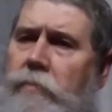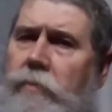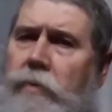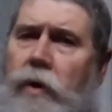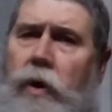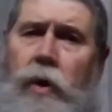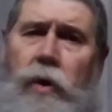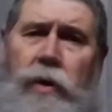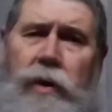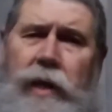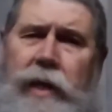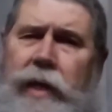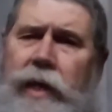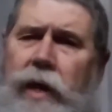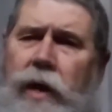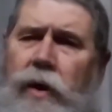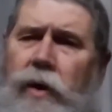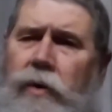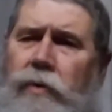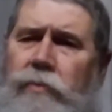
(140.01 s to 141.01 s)
early
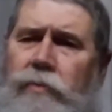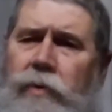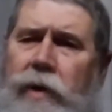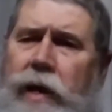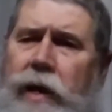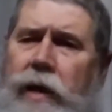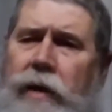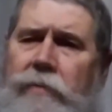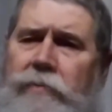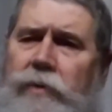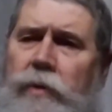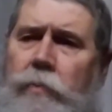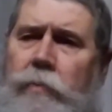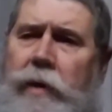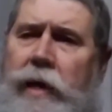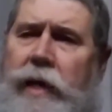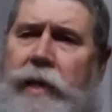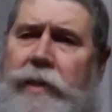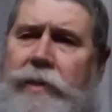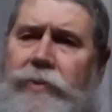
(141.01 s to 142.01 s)
on, right off the
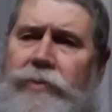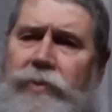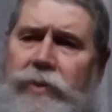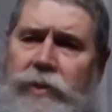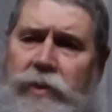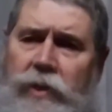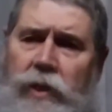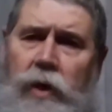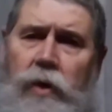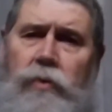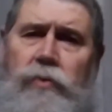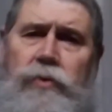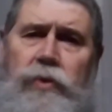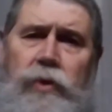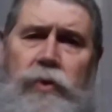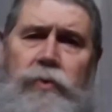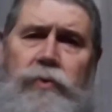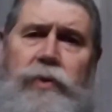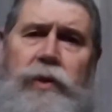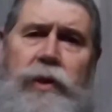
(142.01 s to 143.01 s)
bat, he said, go
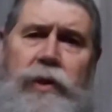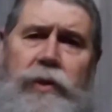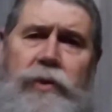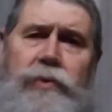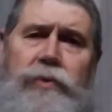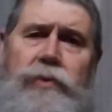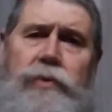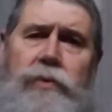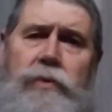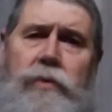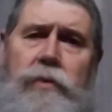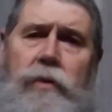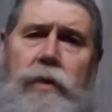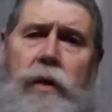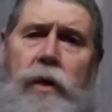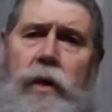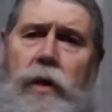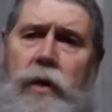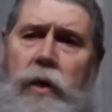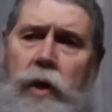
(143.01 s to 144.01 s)
do this,
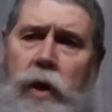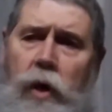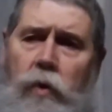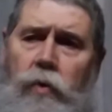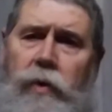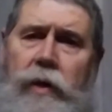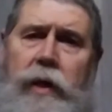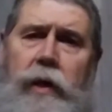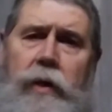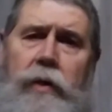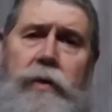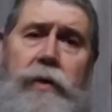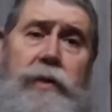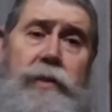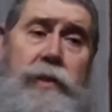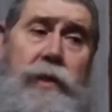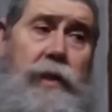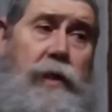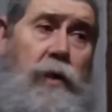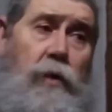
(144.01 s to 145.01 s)
go here. He
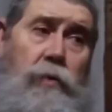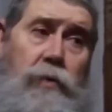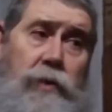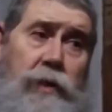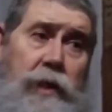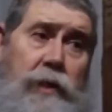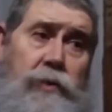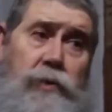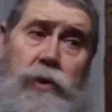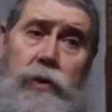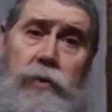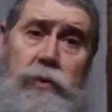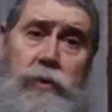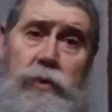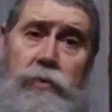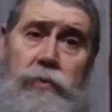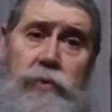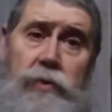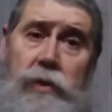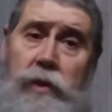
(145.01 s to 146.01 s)
said, go to that church
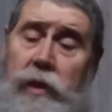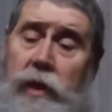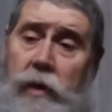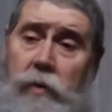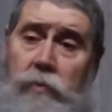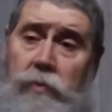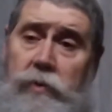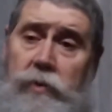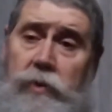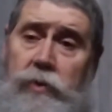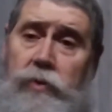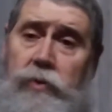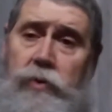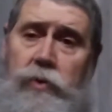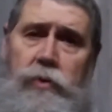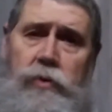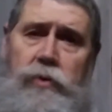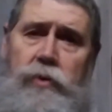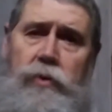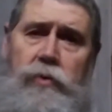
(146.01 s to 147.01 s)
on Sunday. I went to the
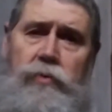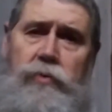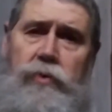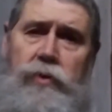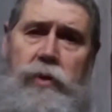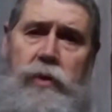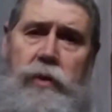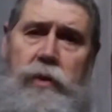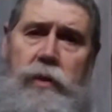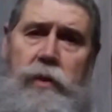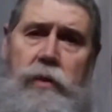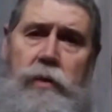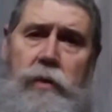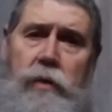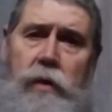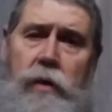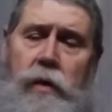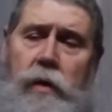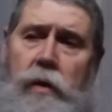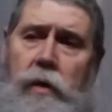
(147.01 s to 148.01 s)
church on Sunday.
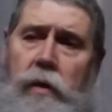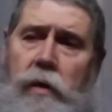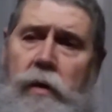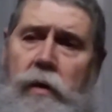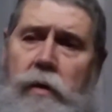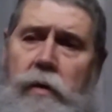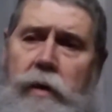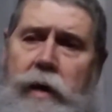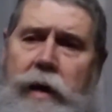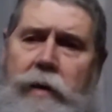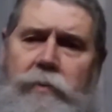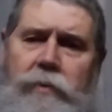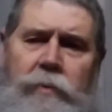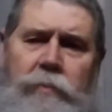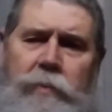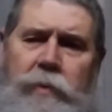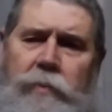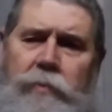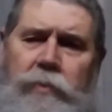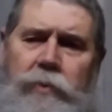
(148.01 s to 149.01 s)
I
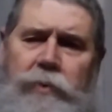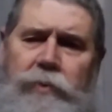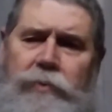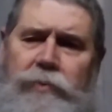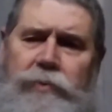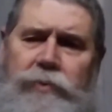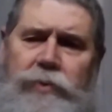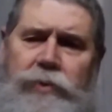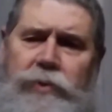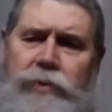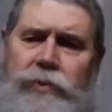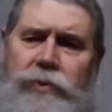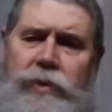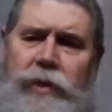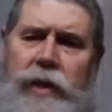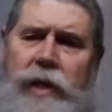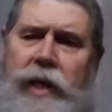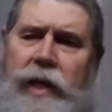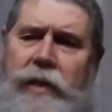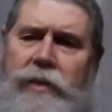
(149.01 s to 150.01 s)
remember just the
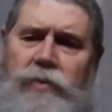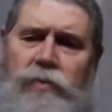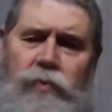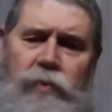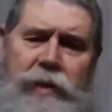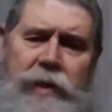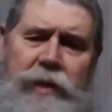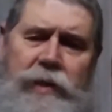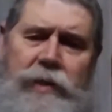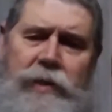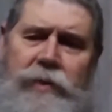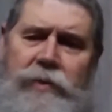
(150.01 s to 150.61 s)
next week